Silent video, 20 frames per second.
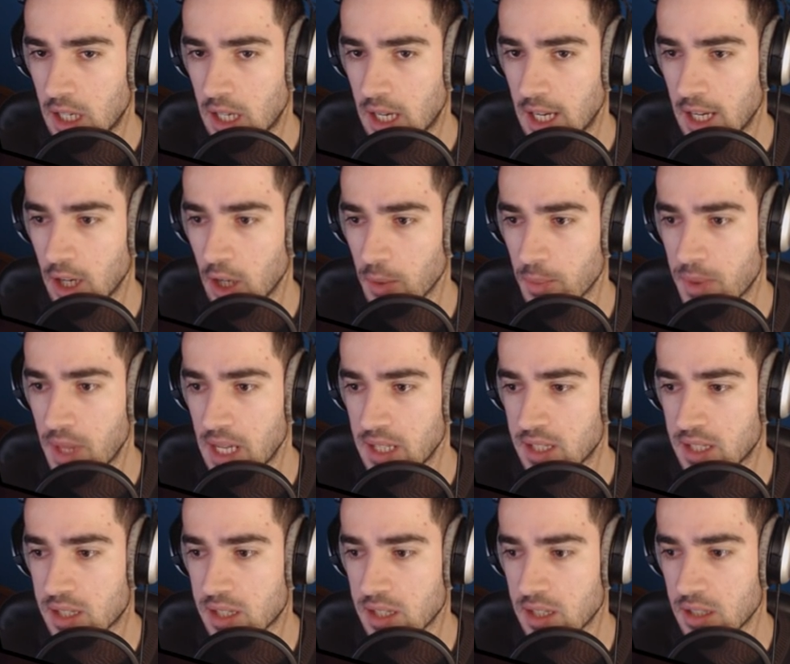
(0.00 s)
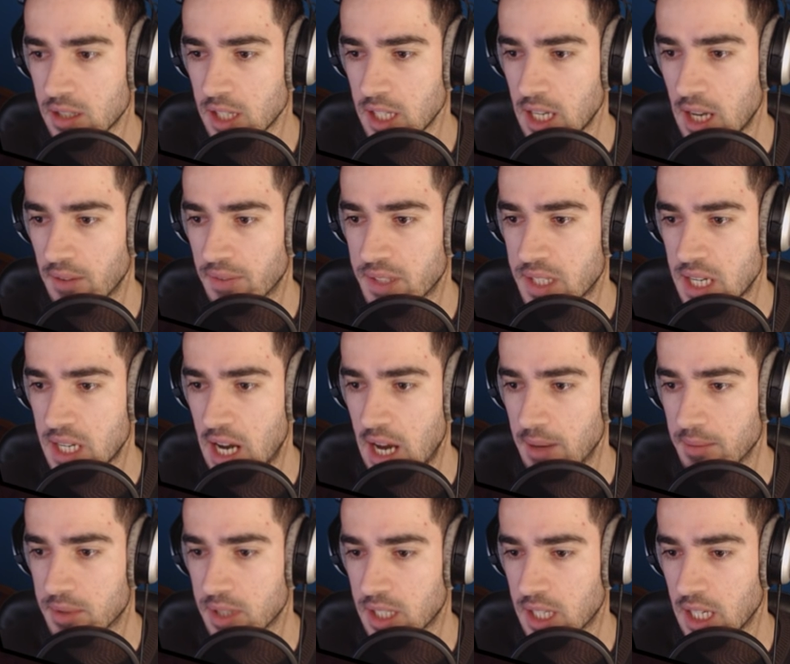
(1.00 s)
I hope that's enough
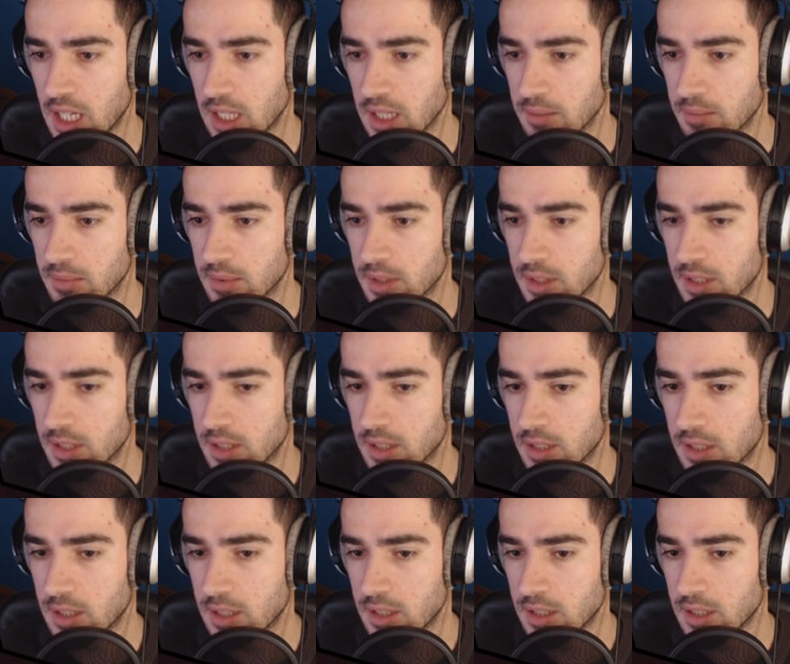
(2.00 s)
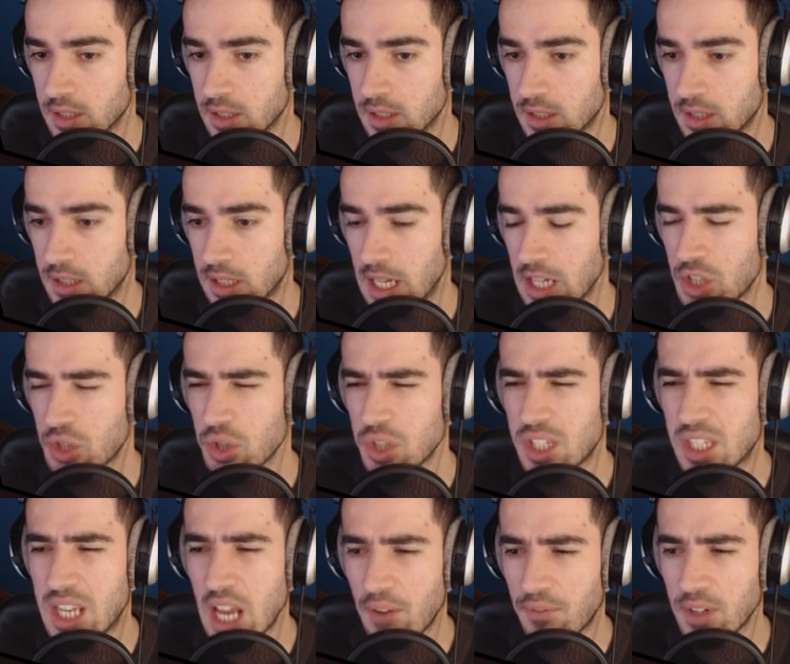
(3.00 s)
time to kill him. I
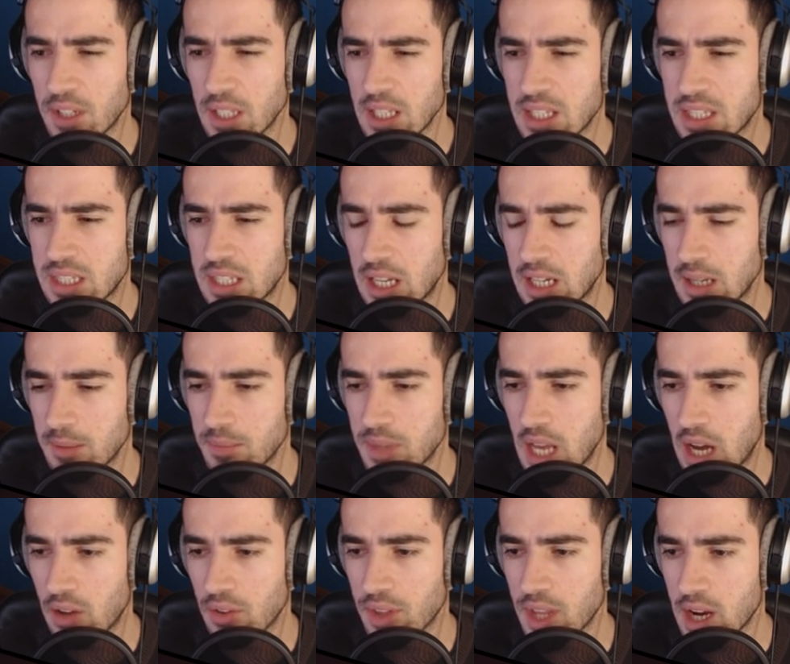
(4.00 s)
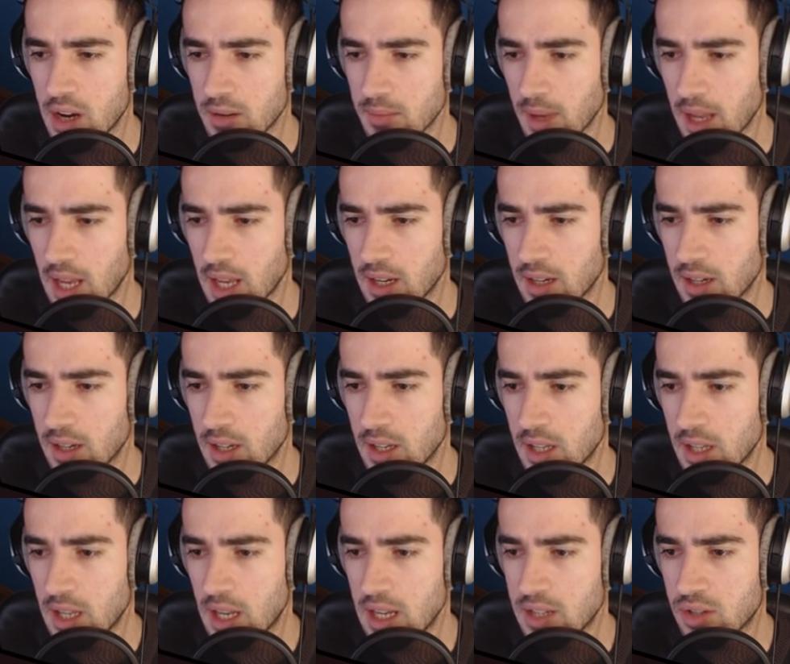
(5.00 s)
should definitely stun him down there, man.
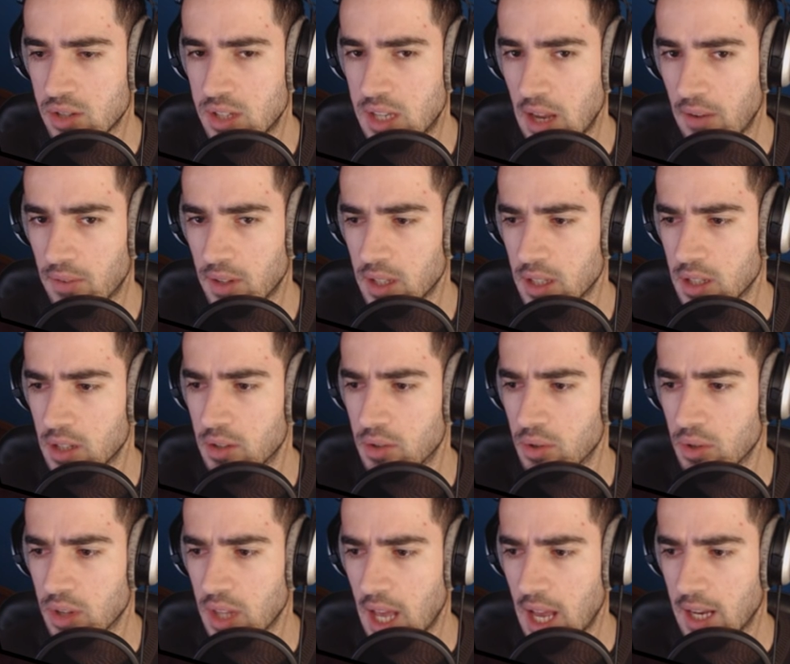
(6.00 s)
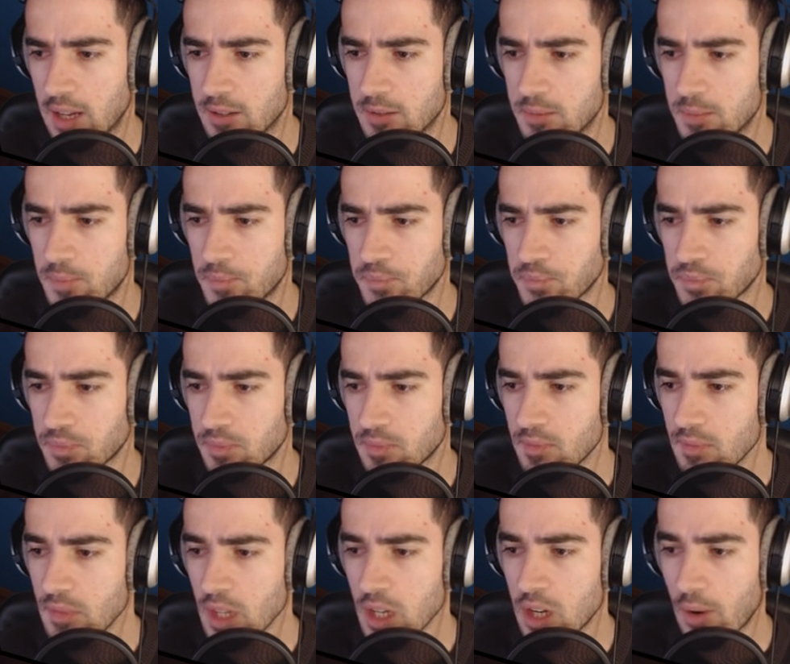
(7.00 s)
I should definitely do that.
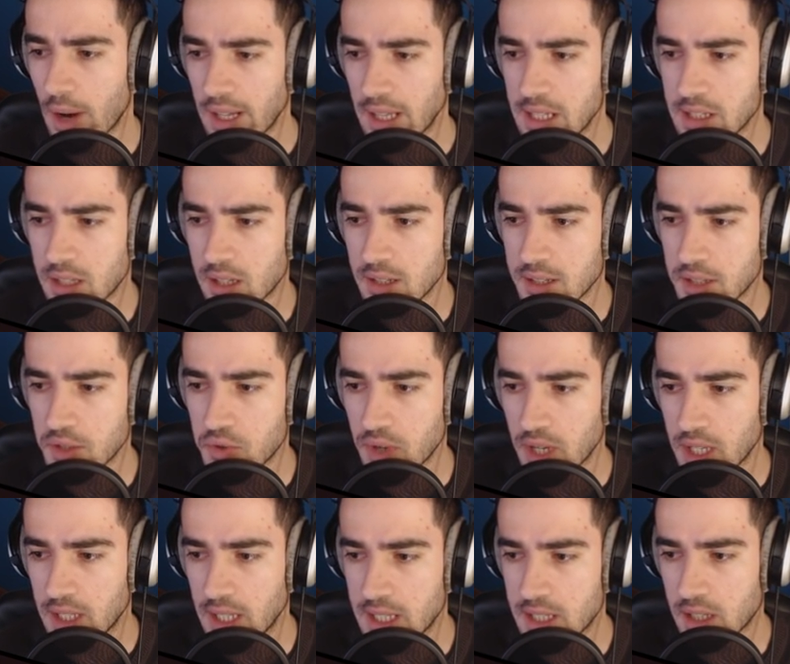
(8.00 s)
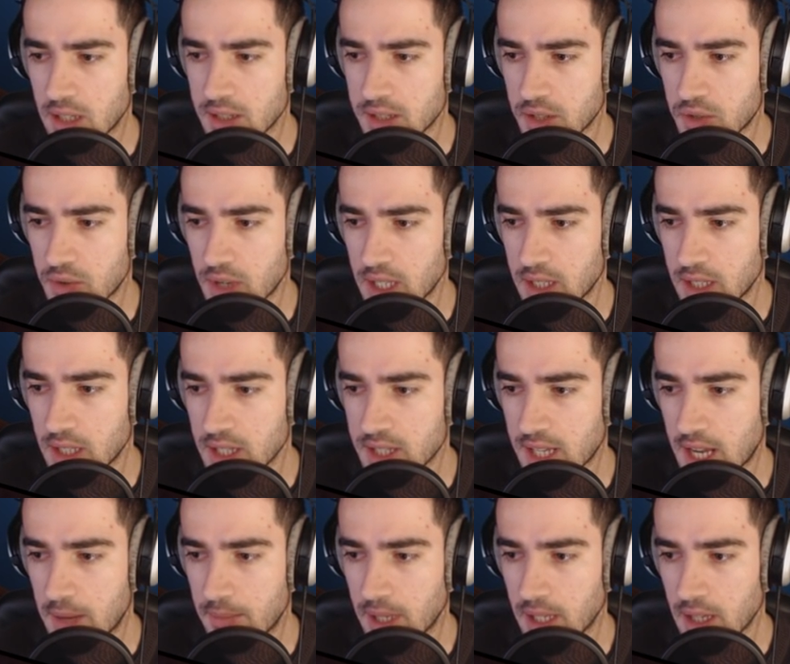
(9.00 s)
Alright, let's concentrate, let's concentrate. He's
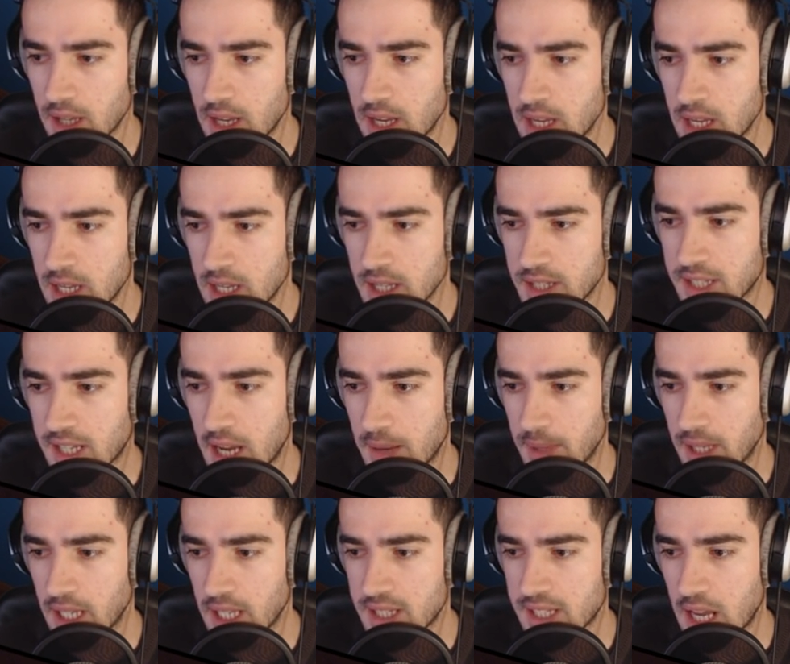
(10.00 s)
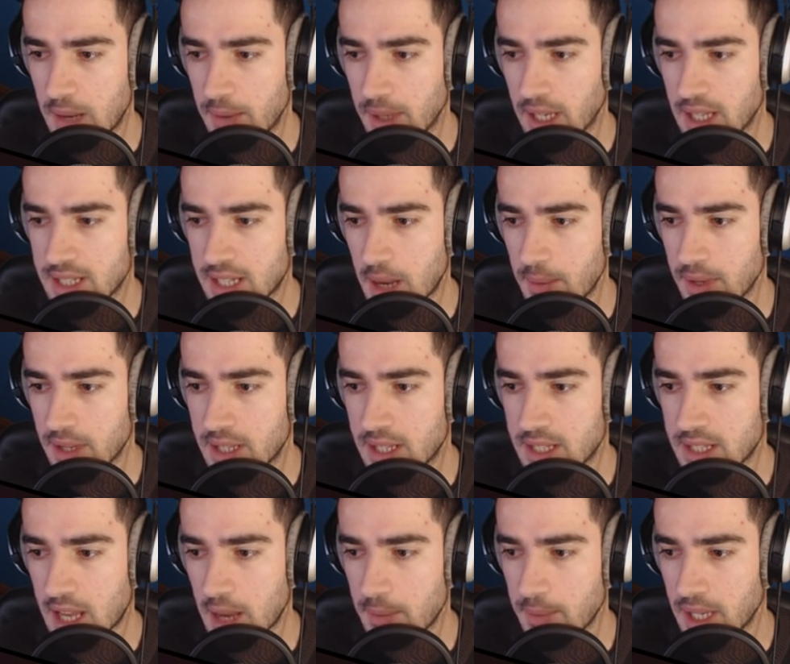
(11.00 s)
coming. He's coming, he's coming, he's coming,
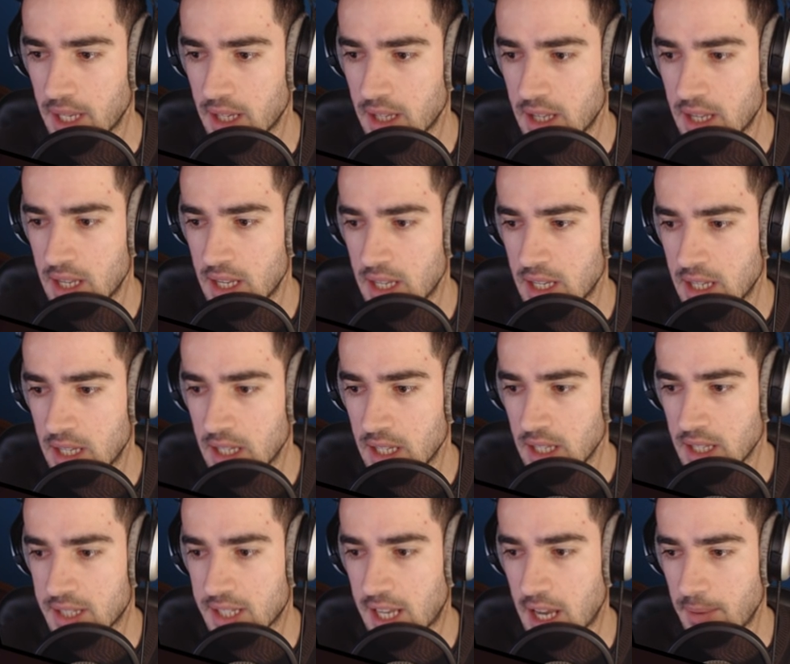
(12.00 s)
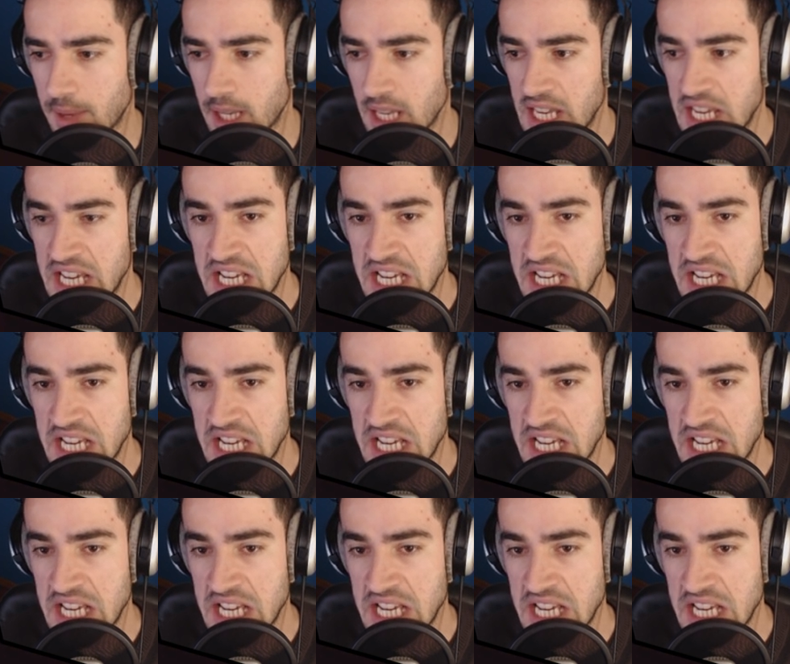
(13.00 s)
he's coming. He's coming.